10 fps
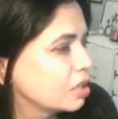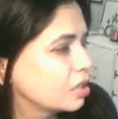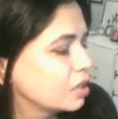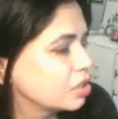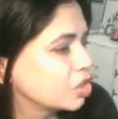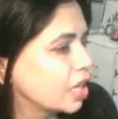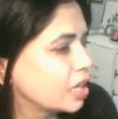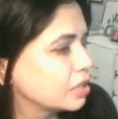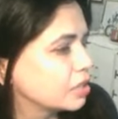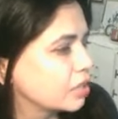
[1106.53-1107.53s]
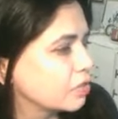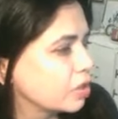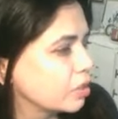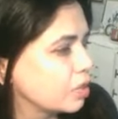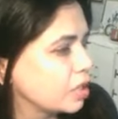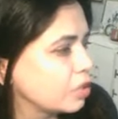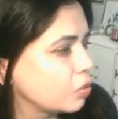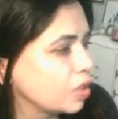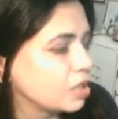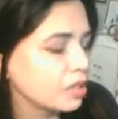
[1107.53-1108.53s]
the child live with me?
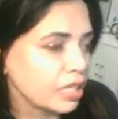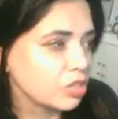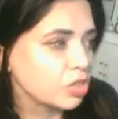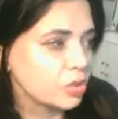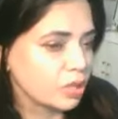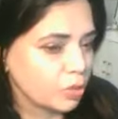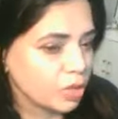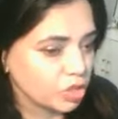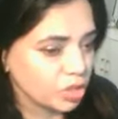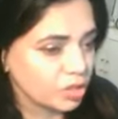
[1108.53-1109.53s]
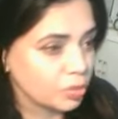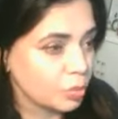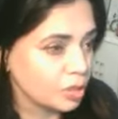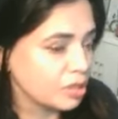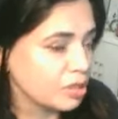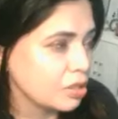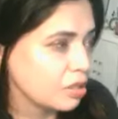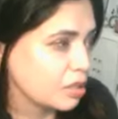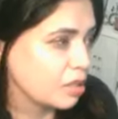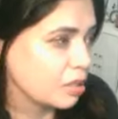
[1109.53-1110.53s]
Well, that's two separate questions. One,
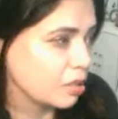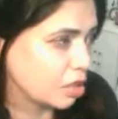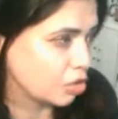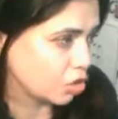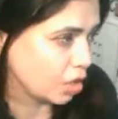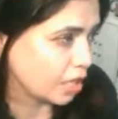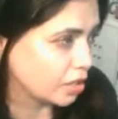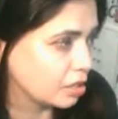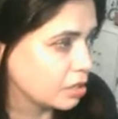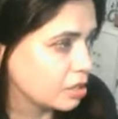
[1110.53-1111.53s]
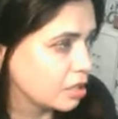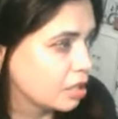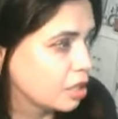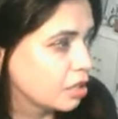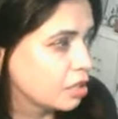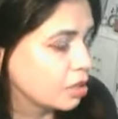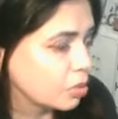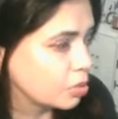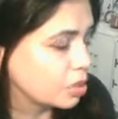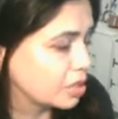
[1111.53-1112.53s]
a child
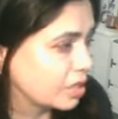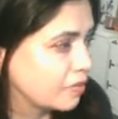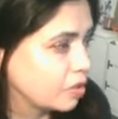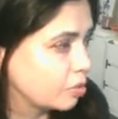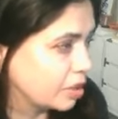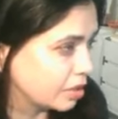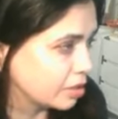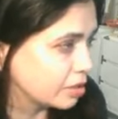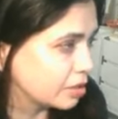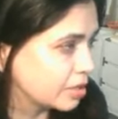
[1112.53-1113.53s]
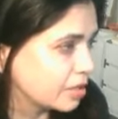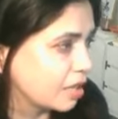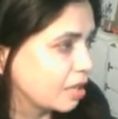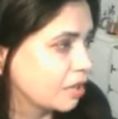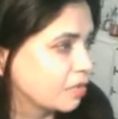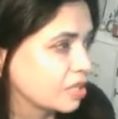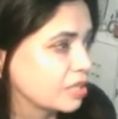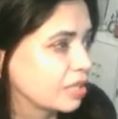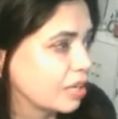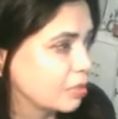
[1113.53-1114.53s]
who doesn't have anybody else,
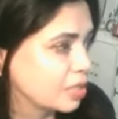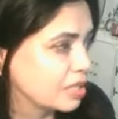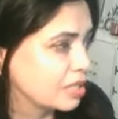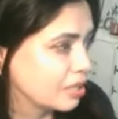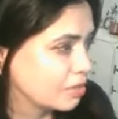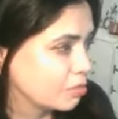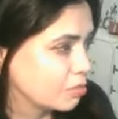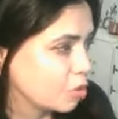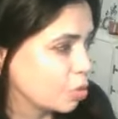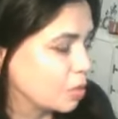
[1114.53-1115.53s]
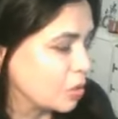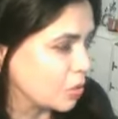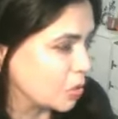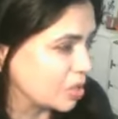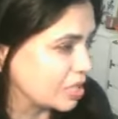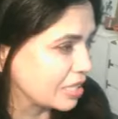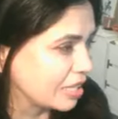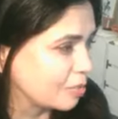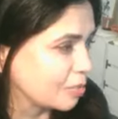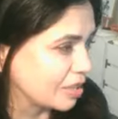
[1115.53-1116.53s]
obviously, I would say open your doors to
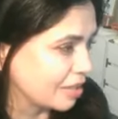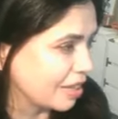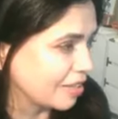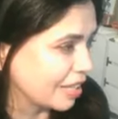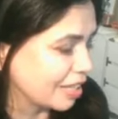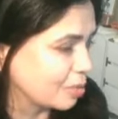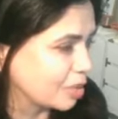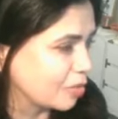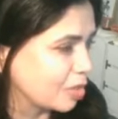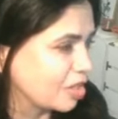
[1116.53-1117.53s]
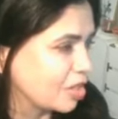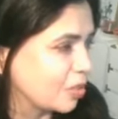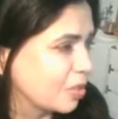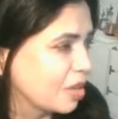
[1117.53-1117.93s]
him and let him live with you.